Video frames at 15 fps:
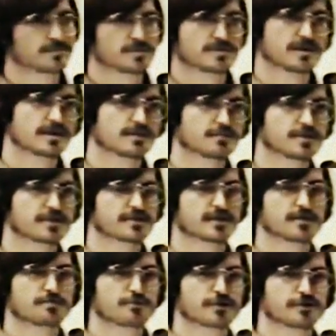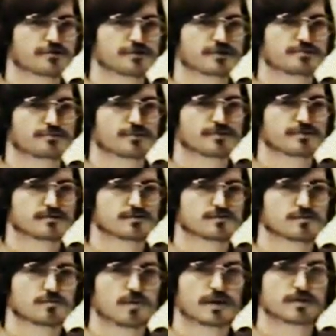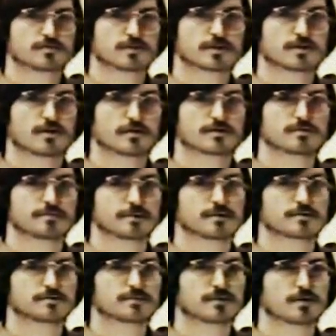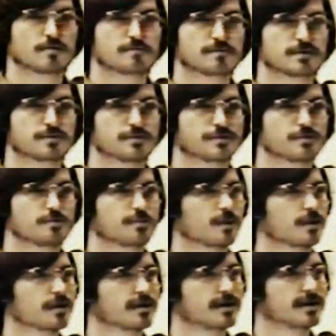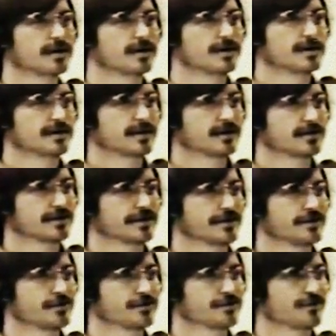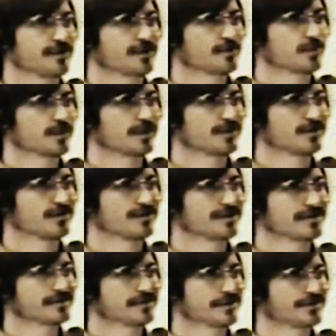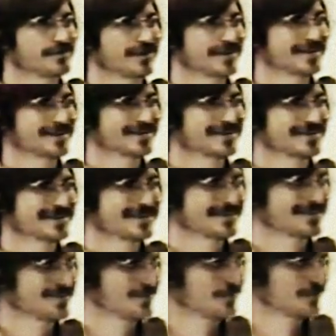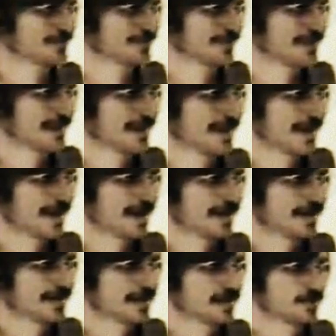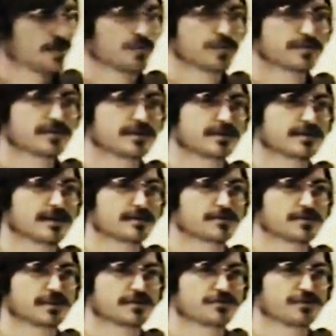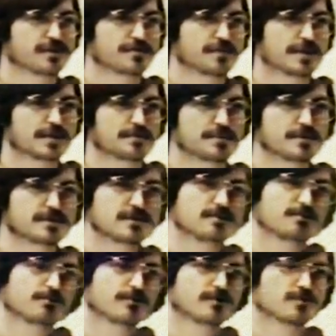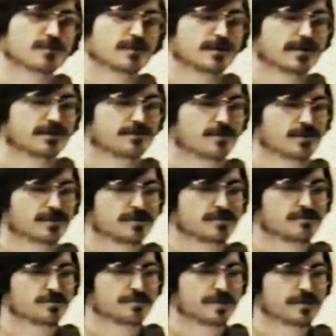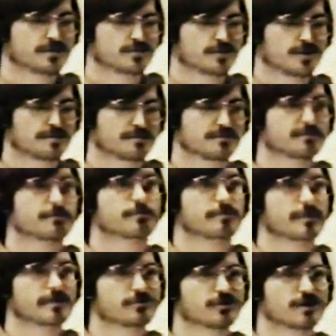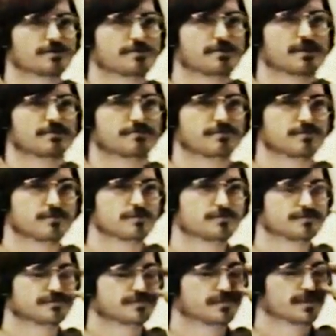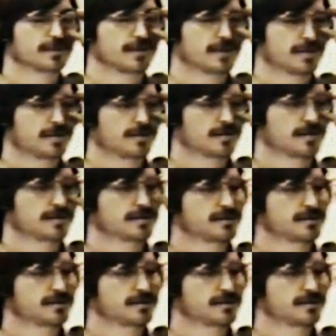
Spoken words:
decided we'd sell printed circuit boards at twice what it cost to build them and hopefully recoup our calculator and transportation at some later date. So that's what we did, and I was out trying to peddle PC boards one day and walked into a byte shop, the first byte shop in Mountain View, and